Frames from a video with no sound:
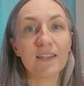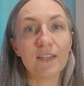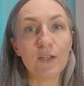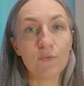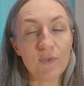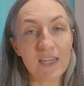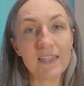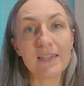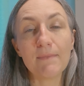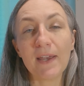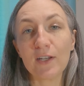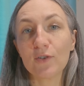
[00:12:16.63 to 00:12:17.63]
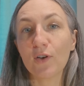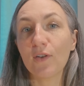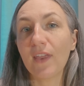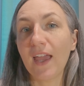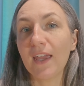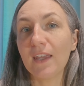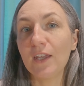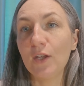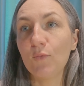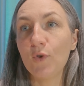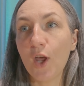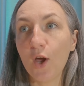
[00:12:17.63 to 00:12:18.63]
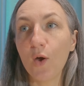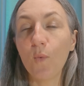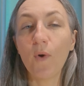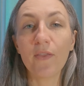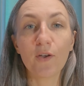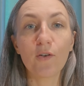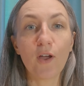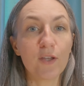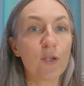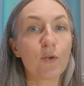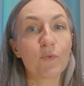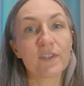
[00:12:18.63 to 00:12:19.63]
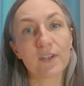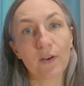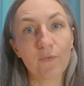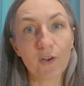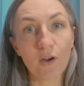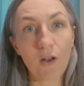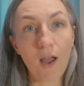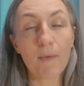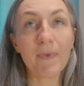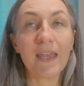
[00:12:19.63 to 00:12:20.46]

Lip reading: you need to make sure that you know whether or not you can reserve it or not,